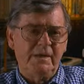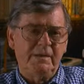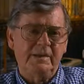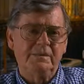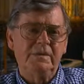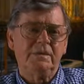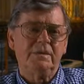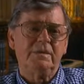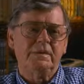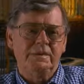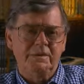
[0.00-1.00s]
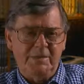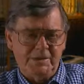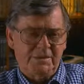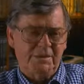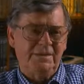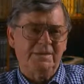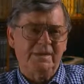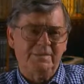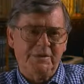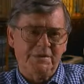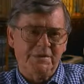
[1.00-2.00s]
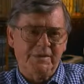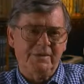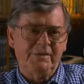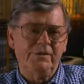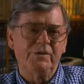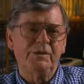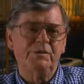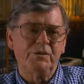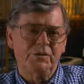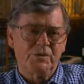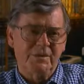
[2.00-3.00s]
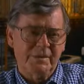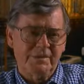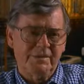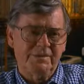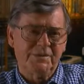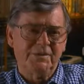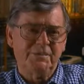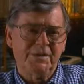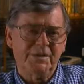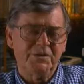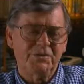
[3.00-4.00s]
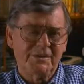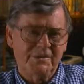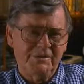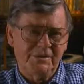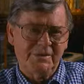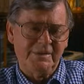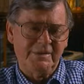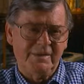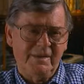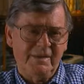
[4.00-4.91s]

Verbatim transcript: I would go on special assignments there if they were short of someone to do interviewing.